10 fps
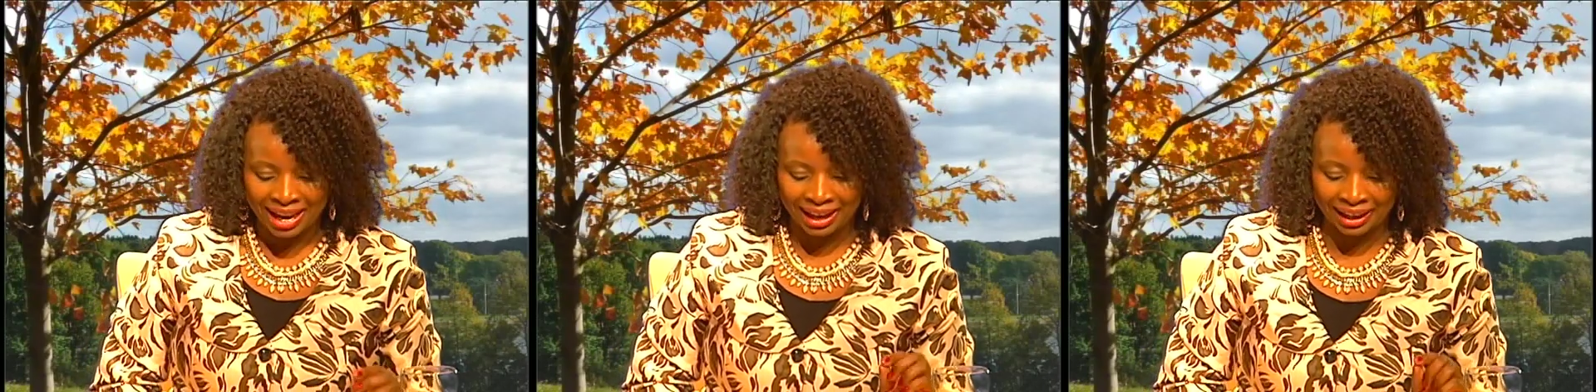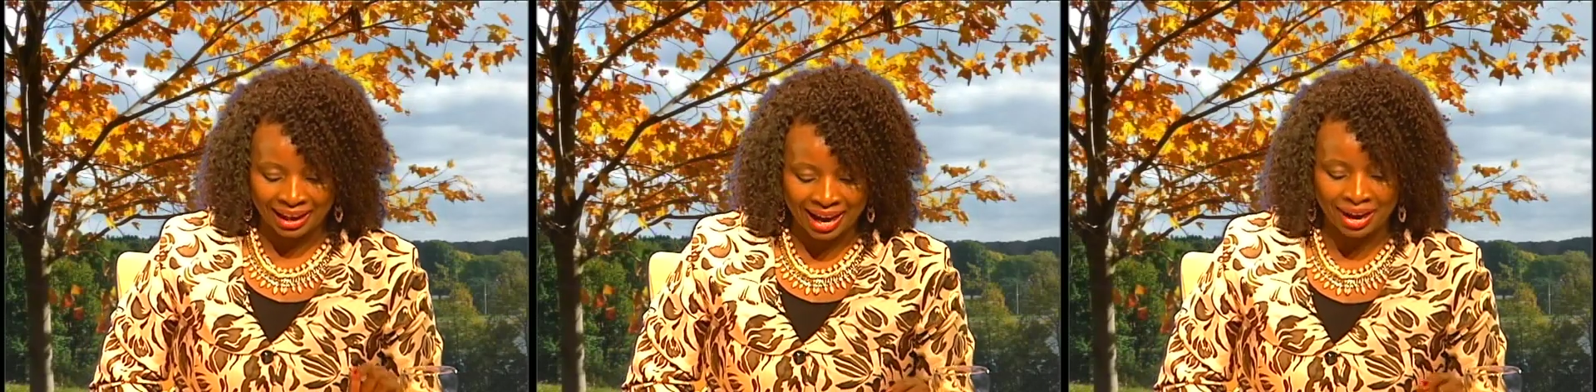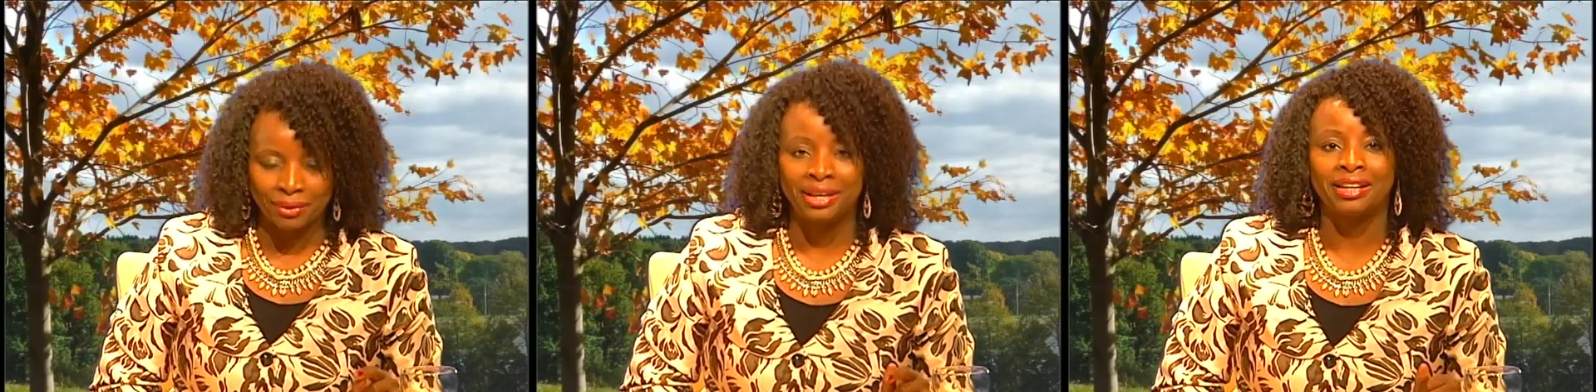and
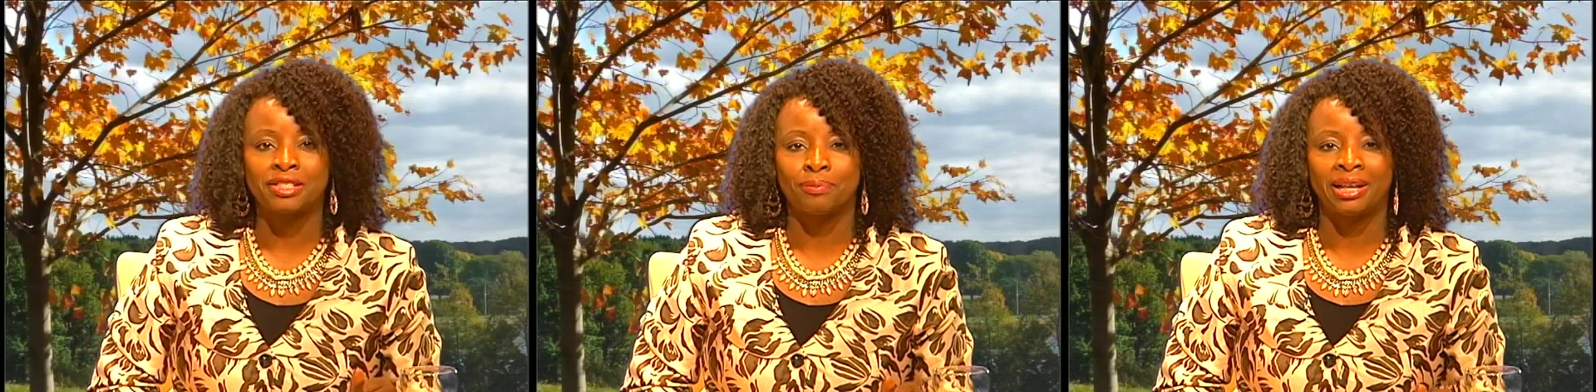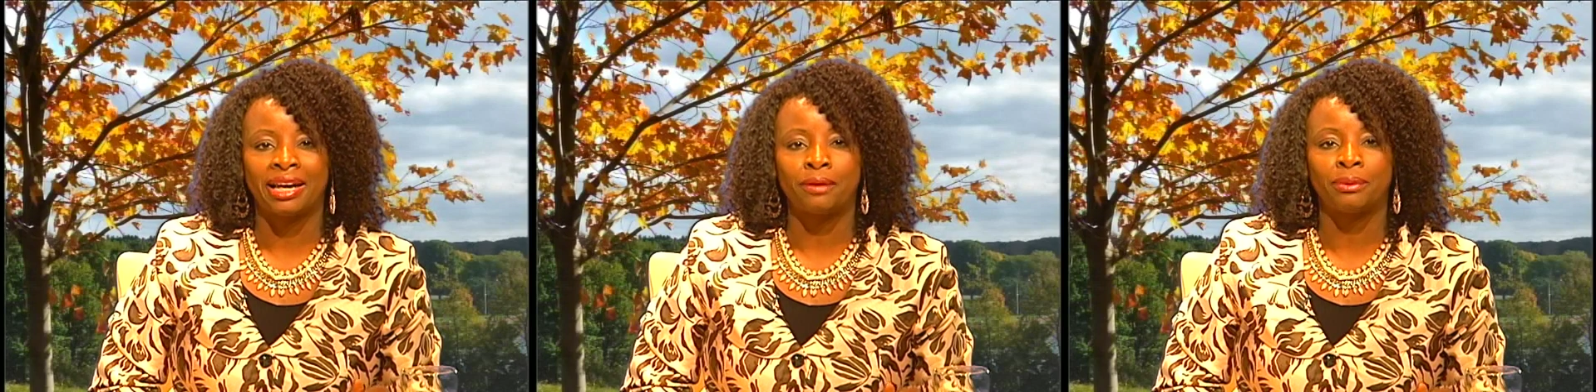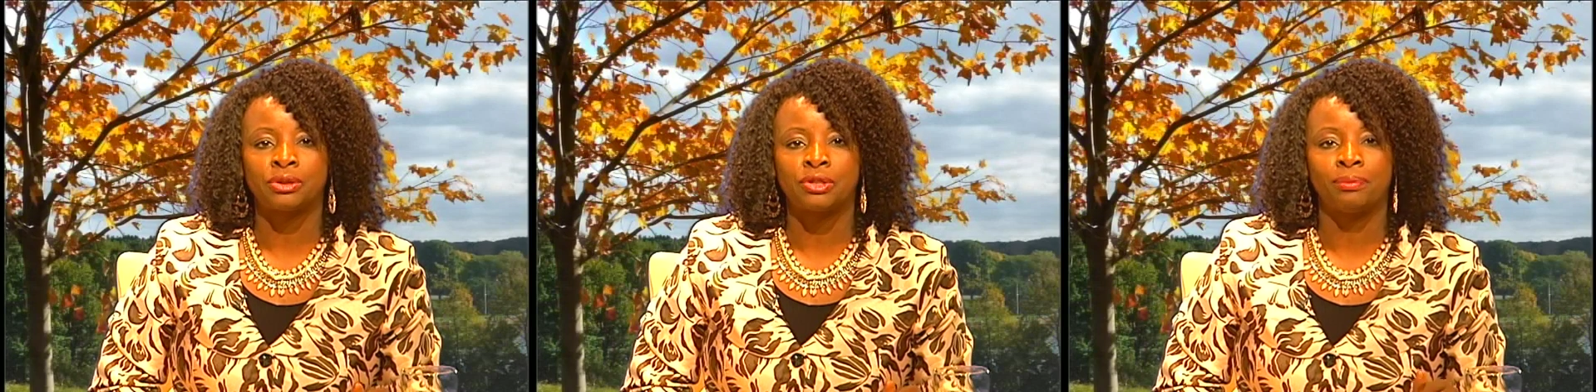how he has been
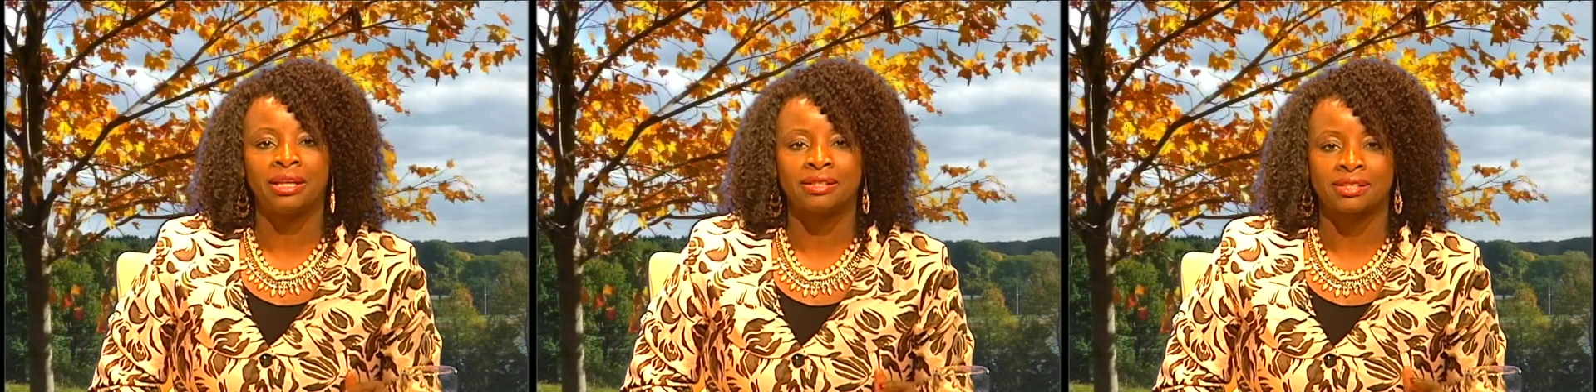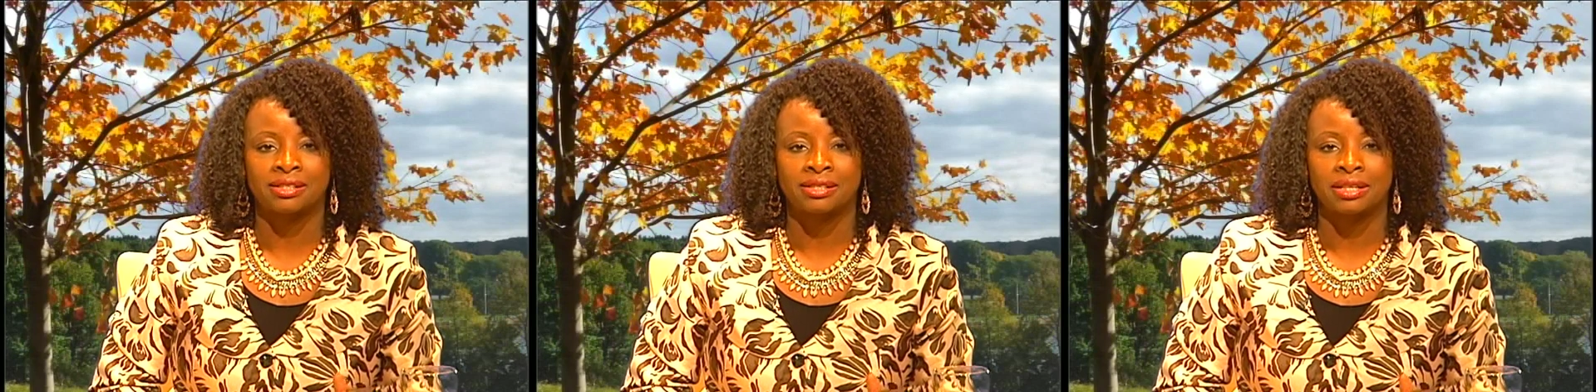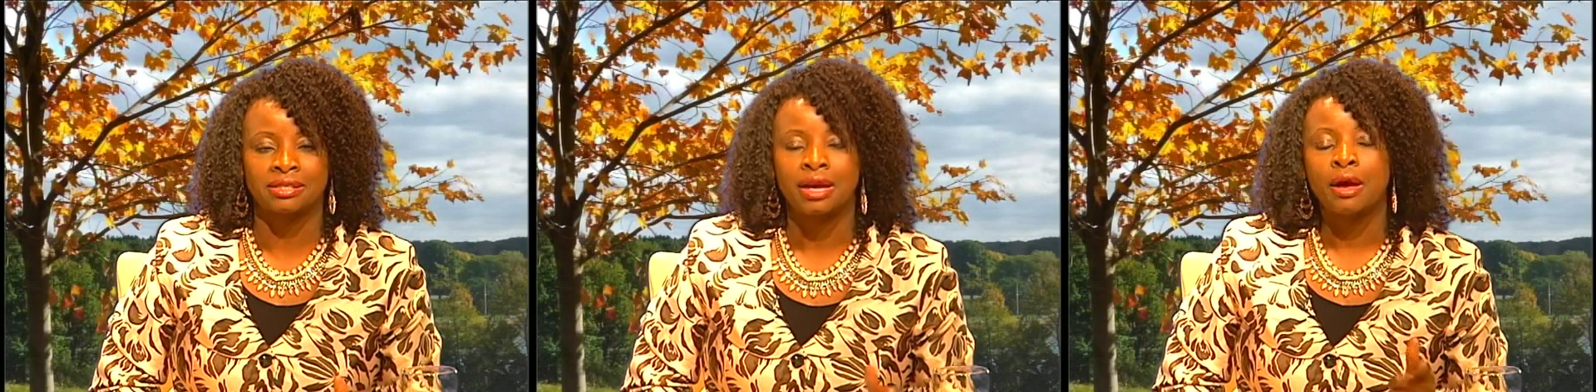able to be a
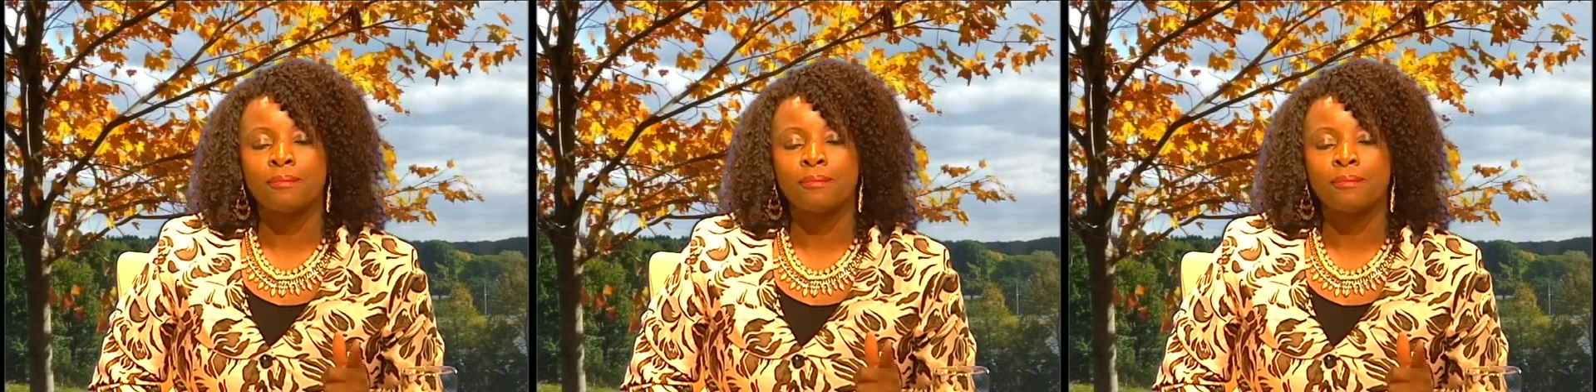success.